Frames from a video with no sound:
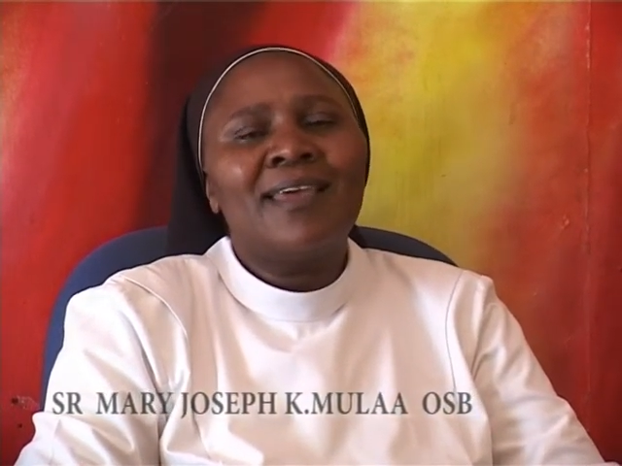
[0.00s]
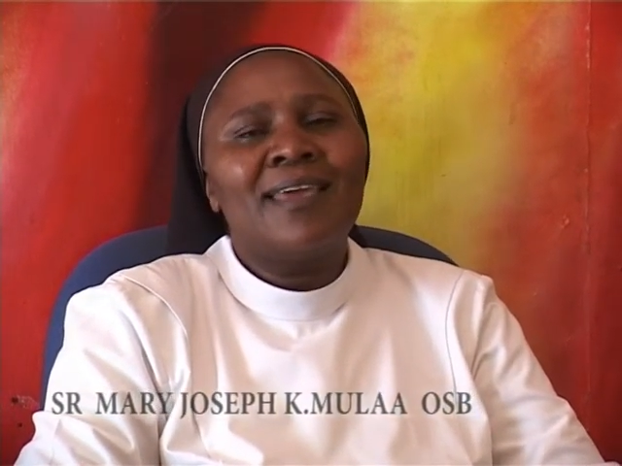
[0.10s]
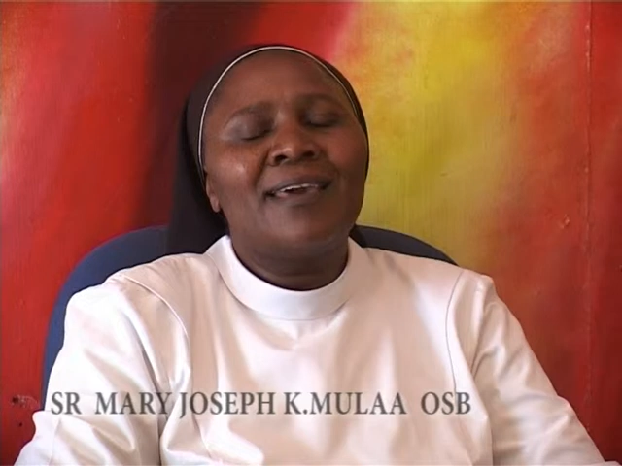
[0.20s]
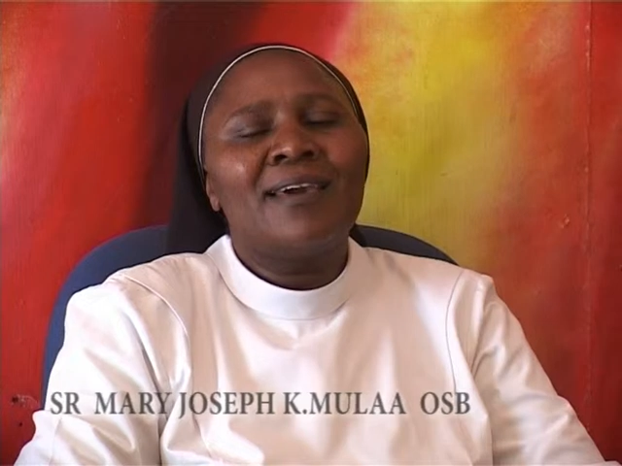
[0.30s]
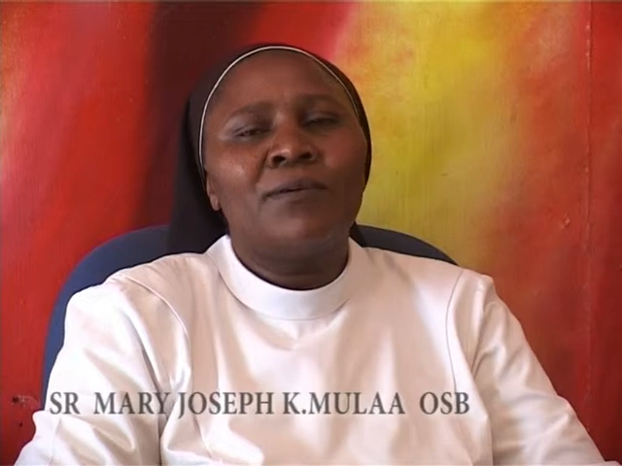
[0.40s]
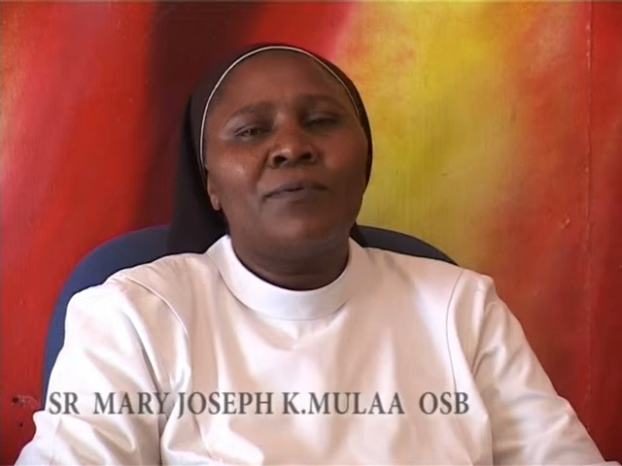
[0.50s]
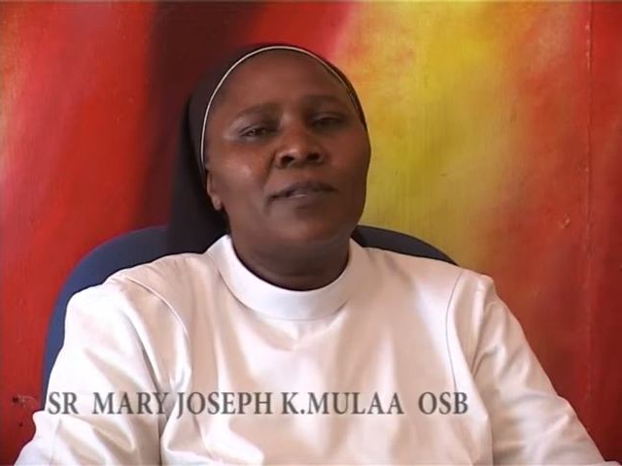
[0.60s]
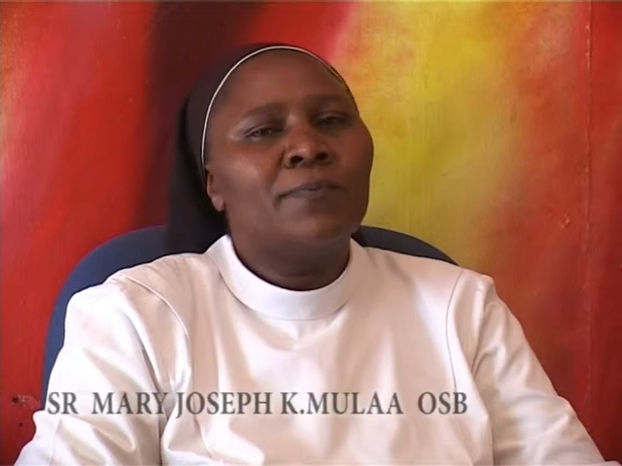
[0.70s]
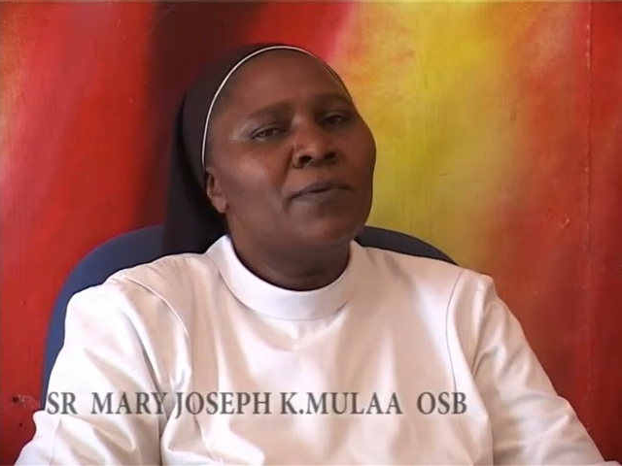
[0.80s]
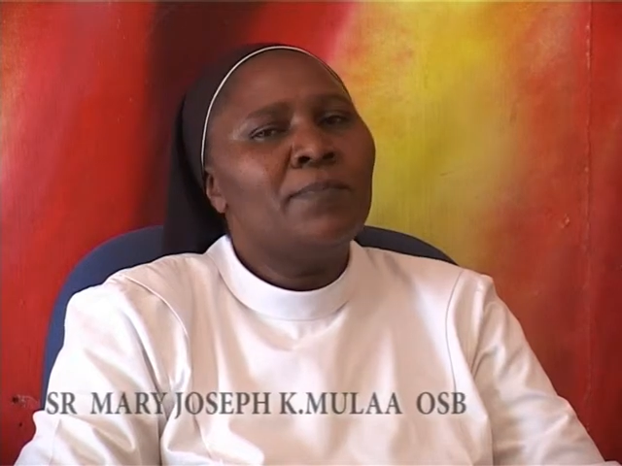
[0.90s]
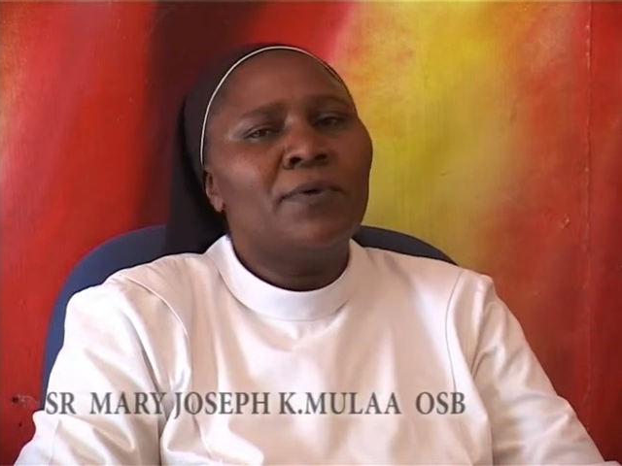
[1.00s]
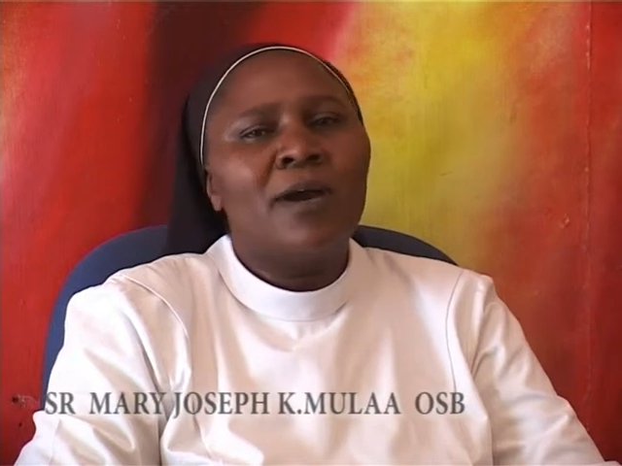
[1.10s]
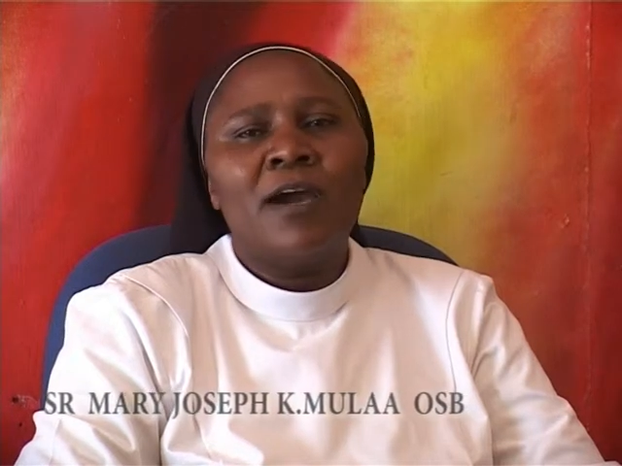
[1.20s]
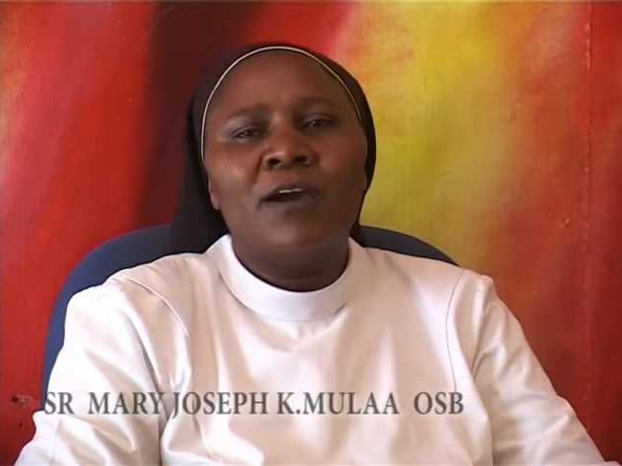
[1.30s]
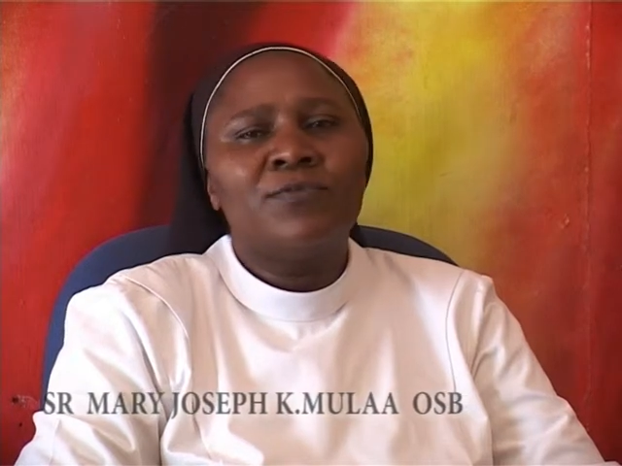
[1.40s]
like when people
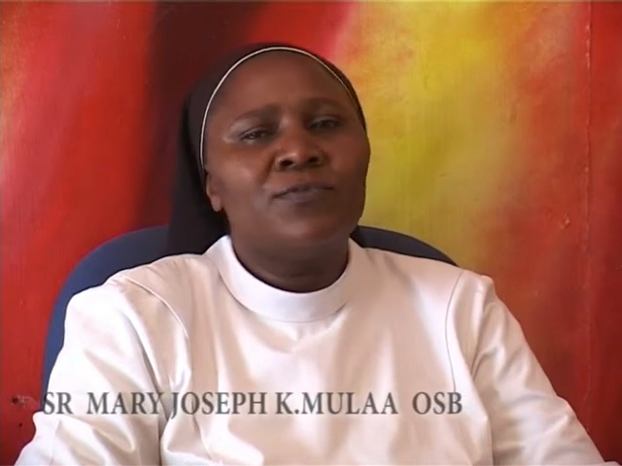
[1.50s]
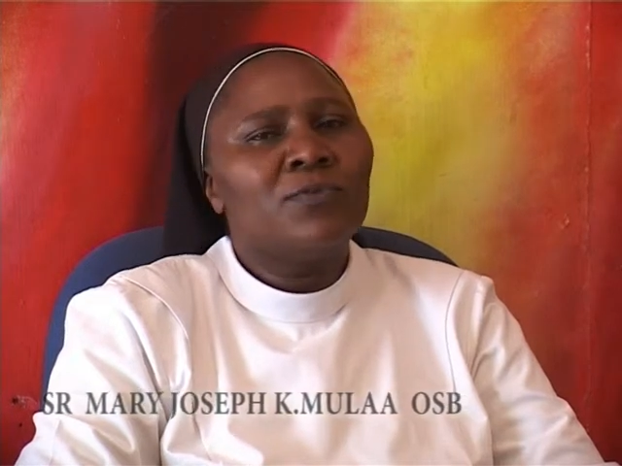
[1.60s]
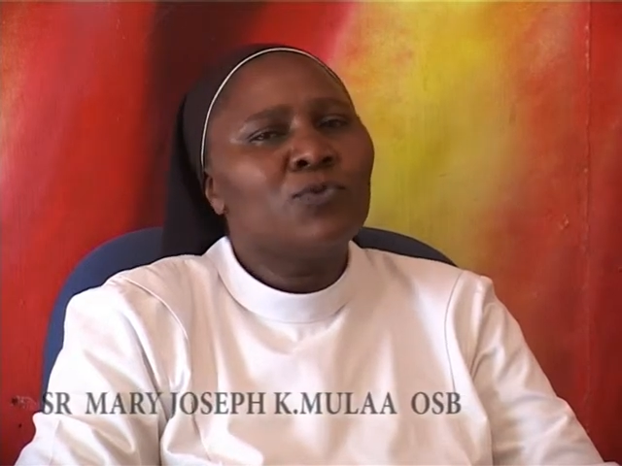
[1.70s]
have